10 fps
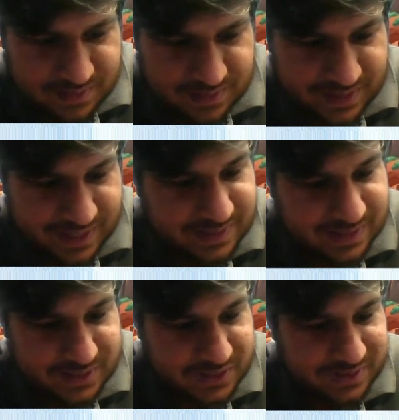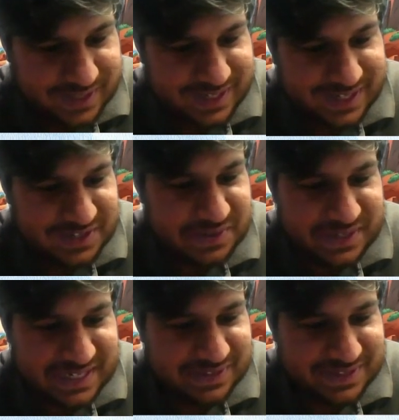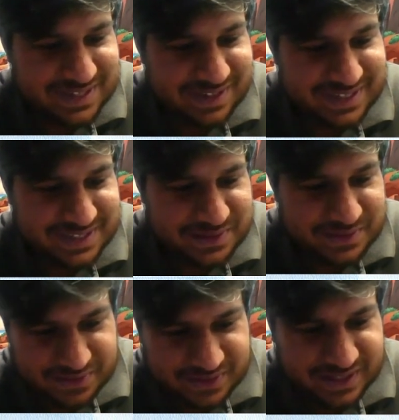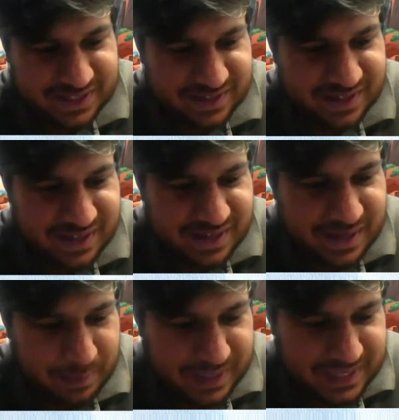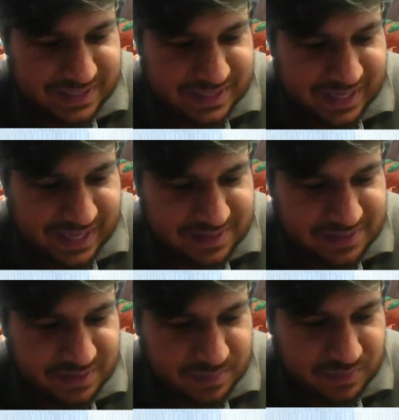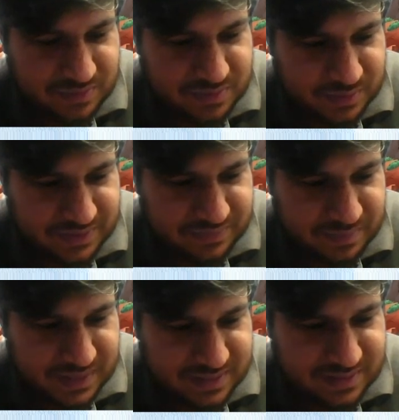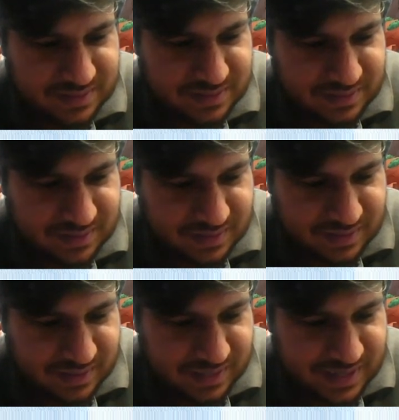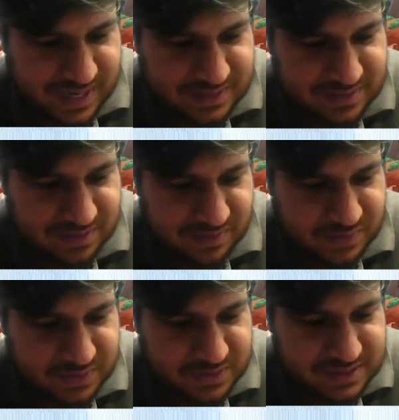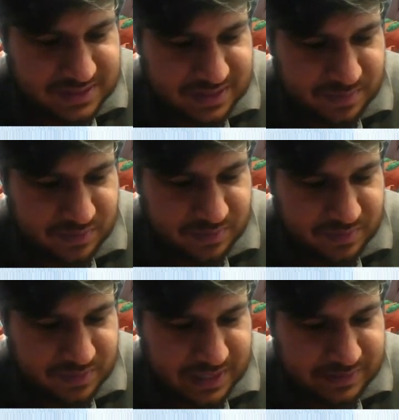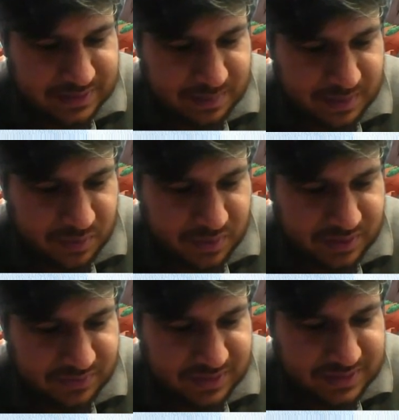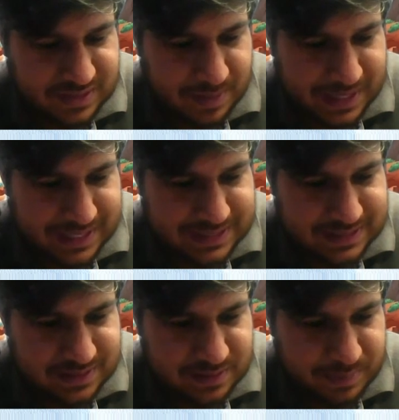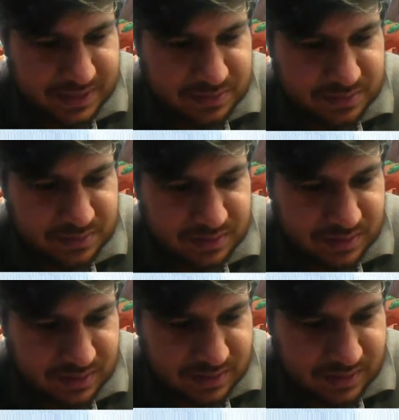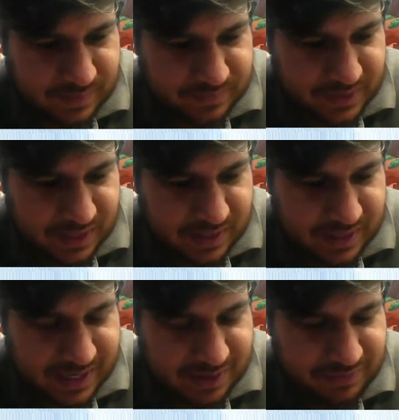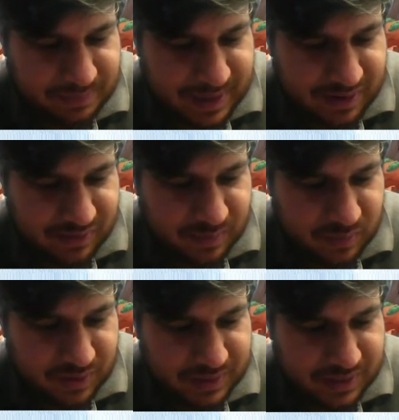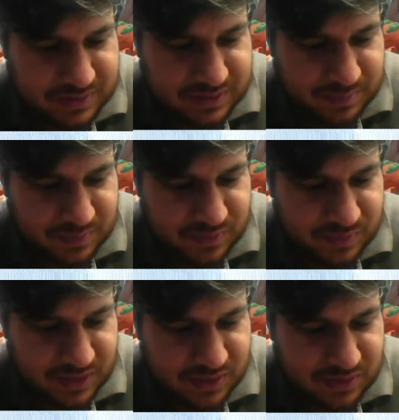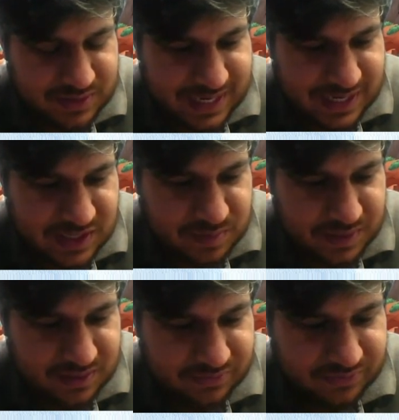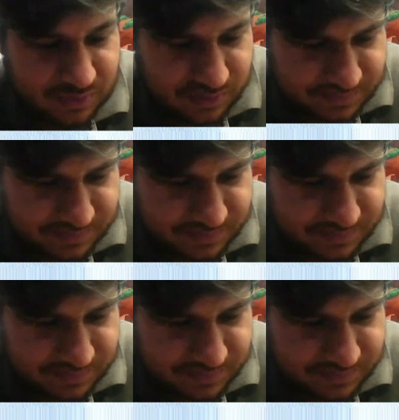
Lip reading: Again, you don't need that on the lucky skill, you've got it there. Piercing Gaze, so the moves will never miss. Head Start, reduce the sync move countdown by 1 the first time it enters into battle. Healthy Power Up 1 powers up moves when the user's HP is full.